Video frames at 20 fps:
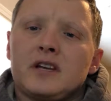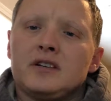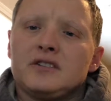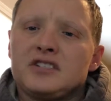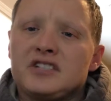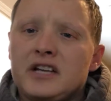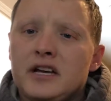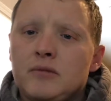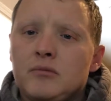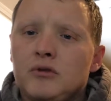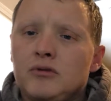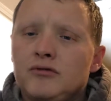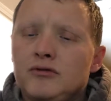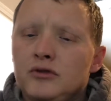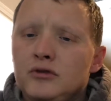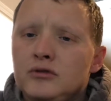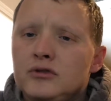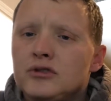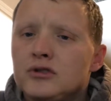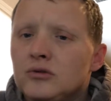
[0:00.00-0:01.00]
stable
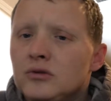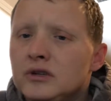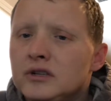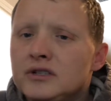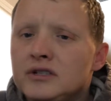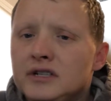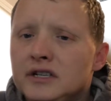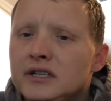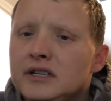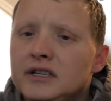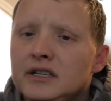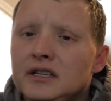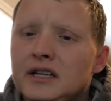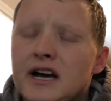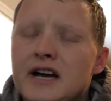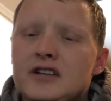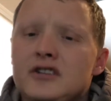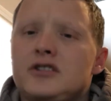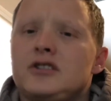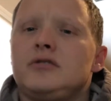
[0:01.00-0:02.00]
food source that can
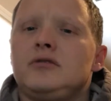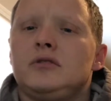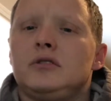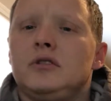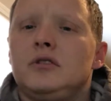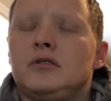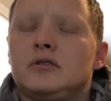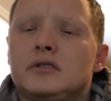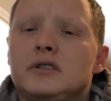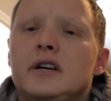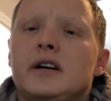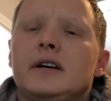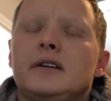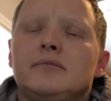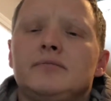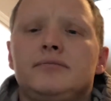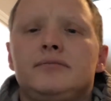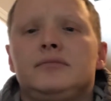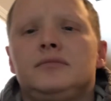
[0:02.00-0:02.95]
last you a long time.